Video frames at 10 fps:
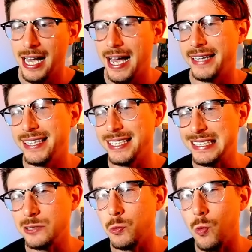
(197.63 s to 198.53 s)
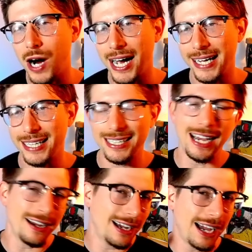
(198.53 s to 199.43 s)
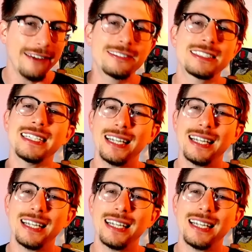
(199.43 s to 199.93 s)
And this is why I've seen